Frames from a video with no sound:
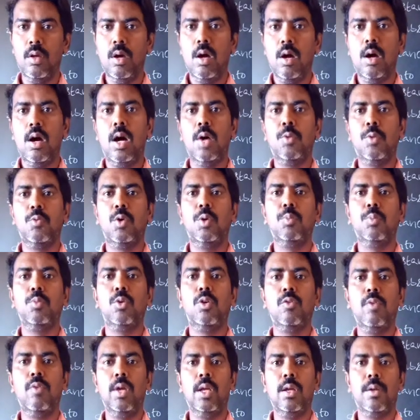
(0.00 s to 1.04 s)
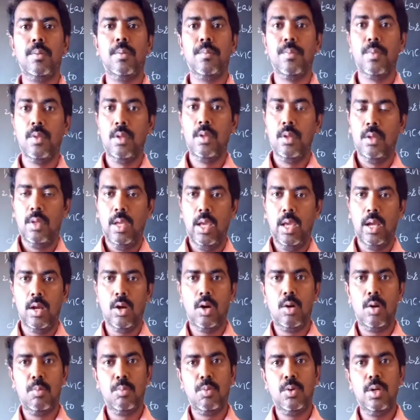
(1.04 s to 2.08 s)
Or one more way, a
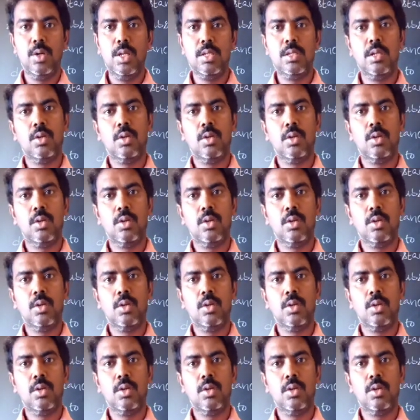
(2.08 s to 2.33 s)
compound is